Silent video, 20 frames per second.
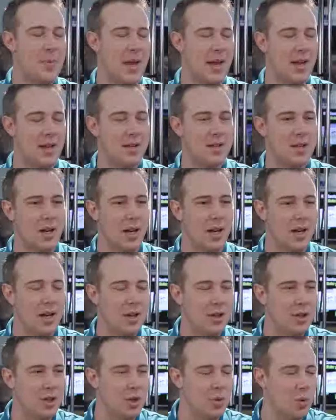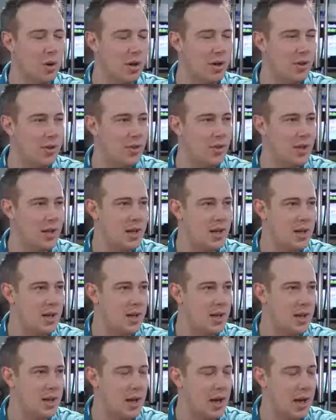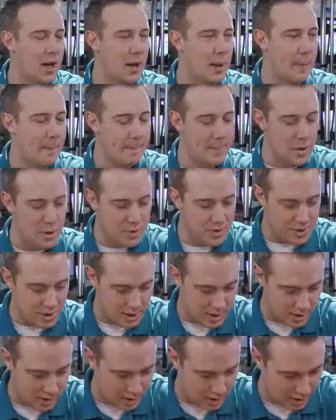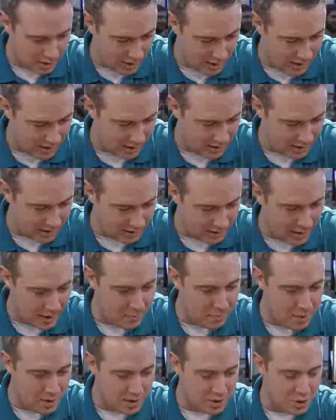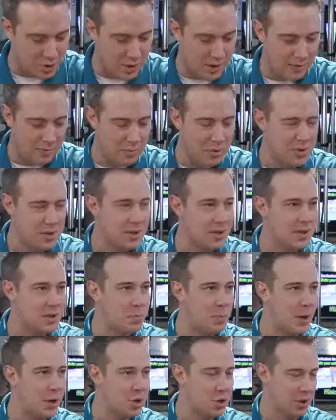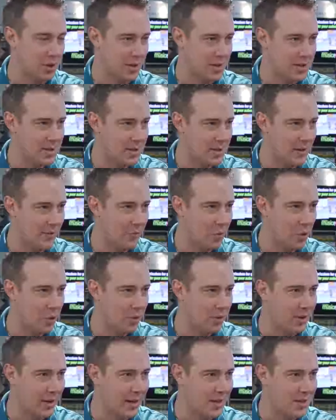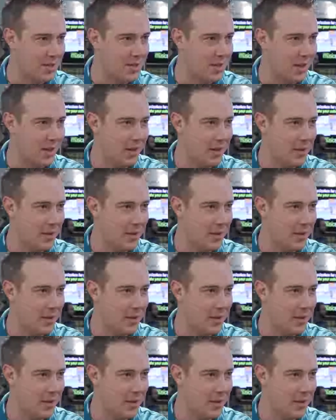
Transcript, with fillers: And uh, you are the uh, music, I got to get administrative music specialist in Fort Worth ISD.